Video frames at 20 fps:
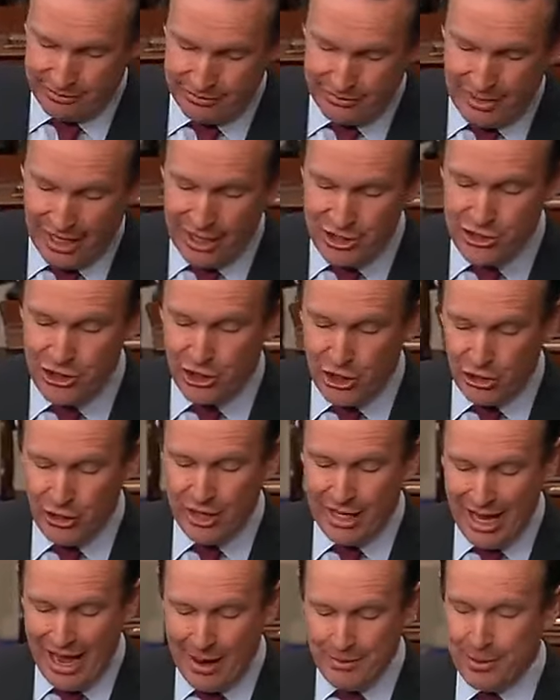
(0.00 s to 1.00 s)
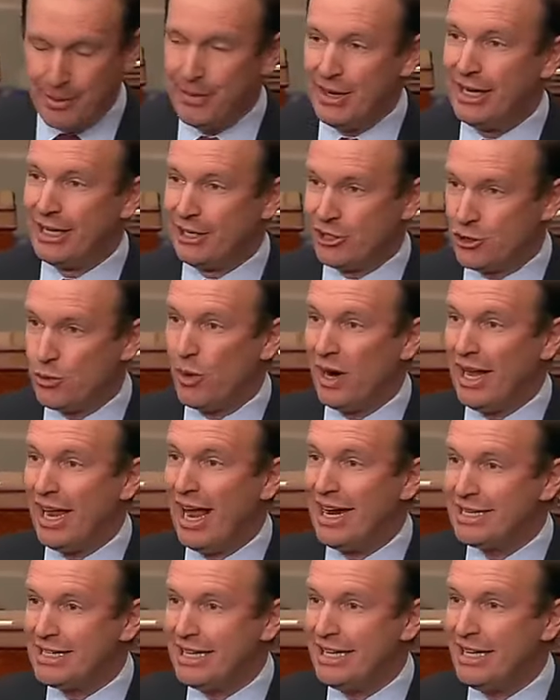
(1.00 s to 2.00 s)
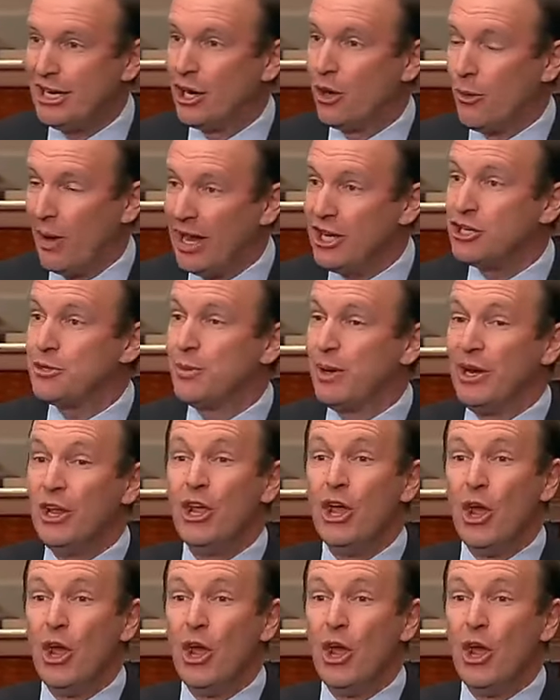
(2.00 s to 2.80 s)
at a Security Cabinet meeting in 2018 an arrangement